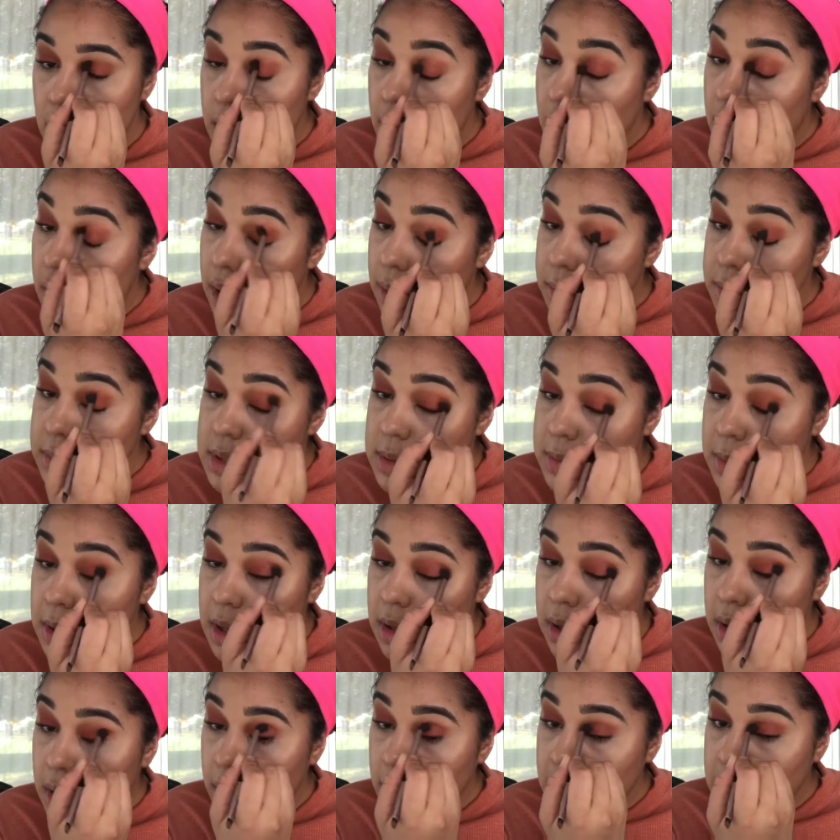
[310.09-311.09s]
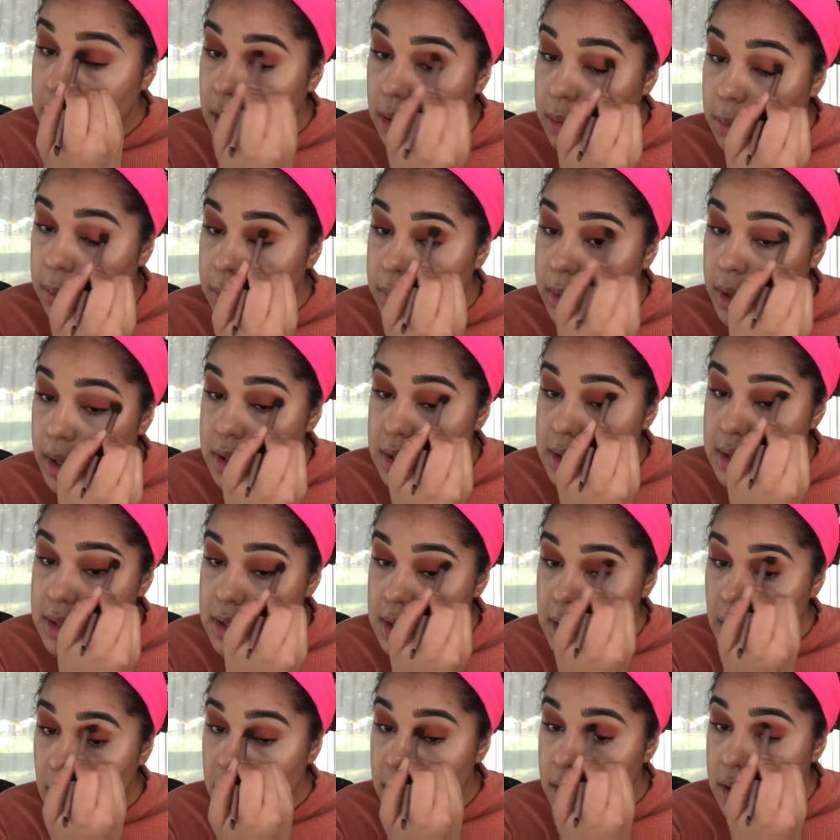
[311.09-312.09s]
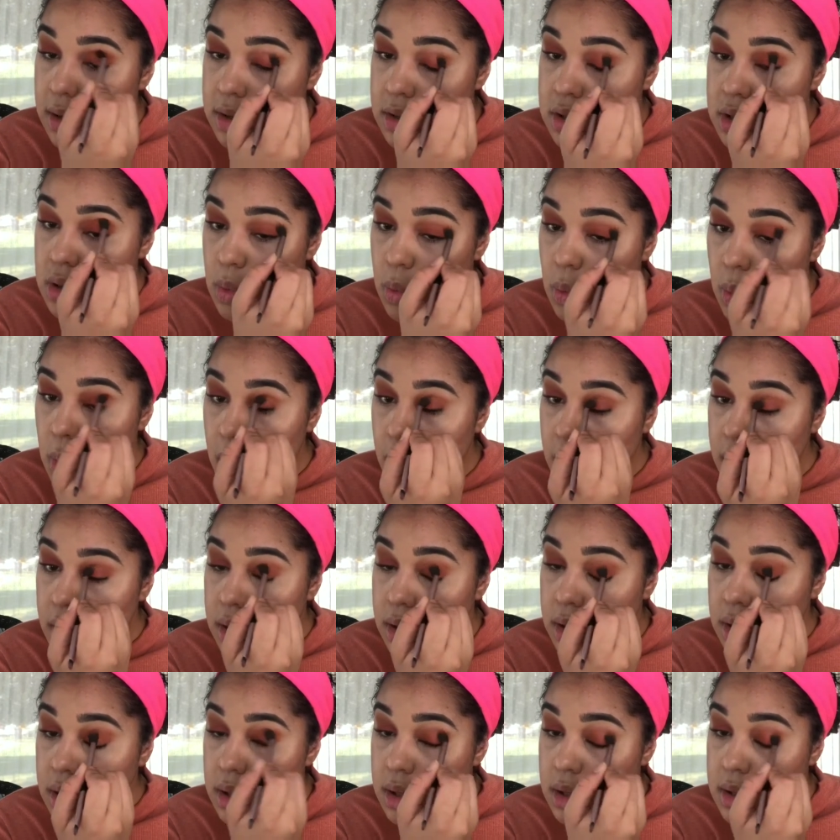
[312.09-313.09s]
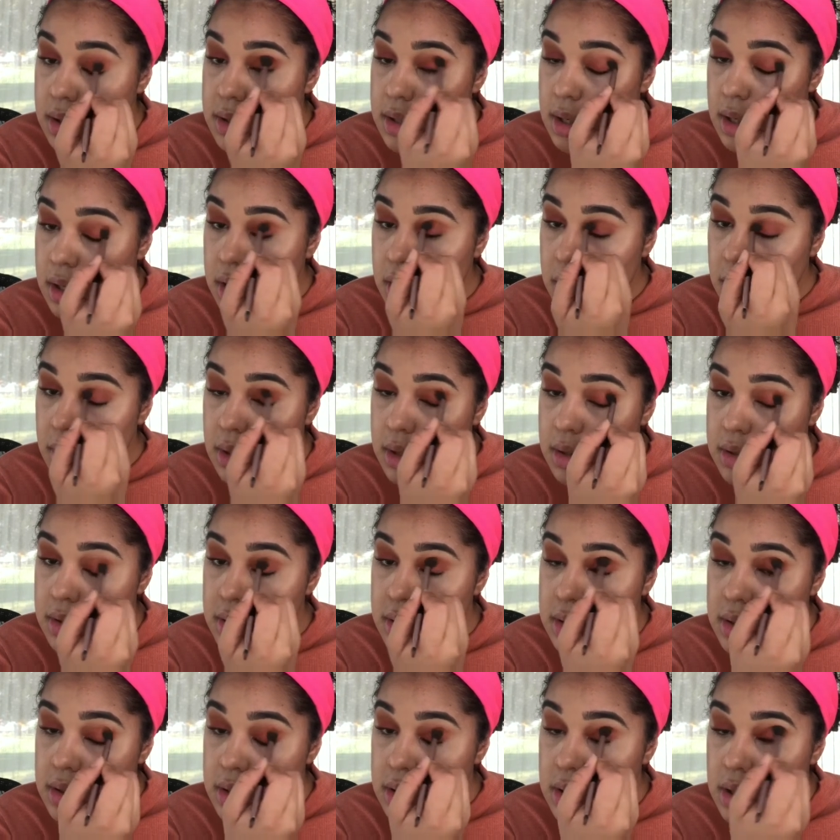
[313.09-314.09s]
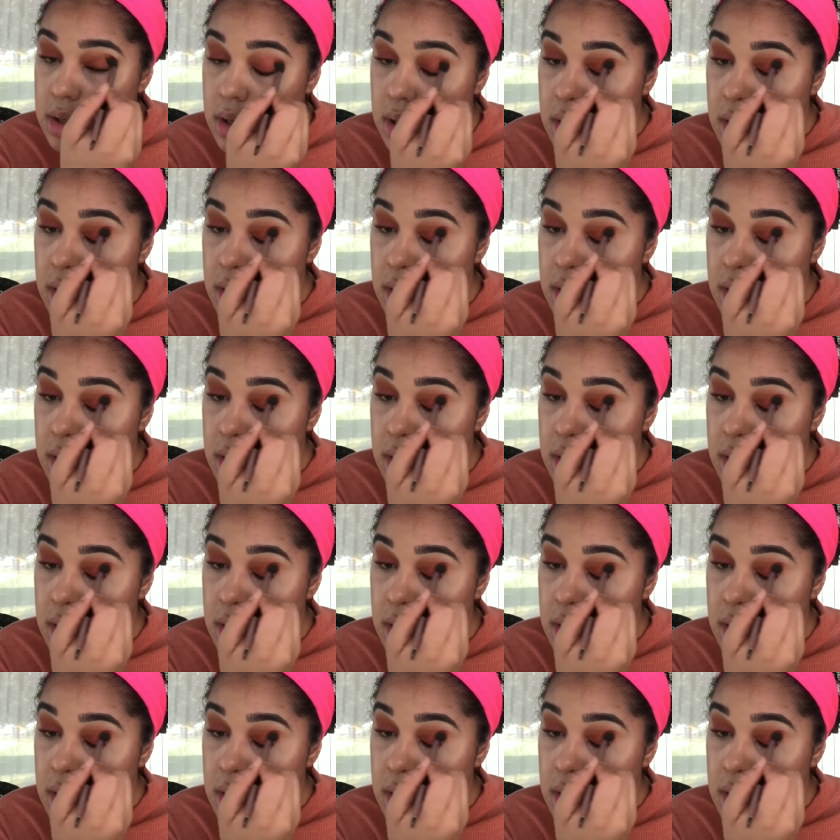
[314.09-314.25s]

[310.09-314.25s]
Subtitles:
to make it look like they're blended together into one continuous,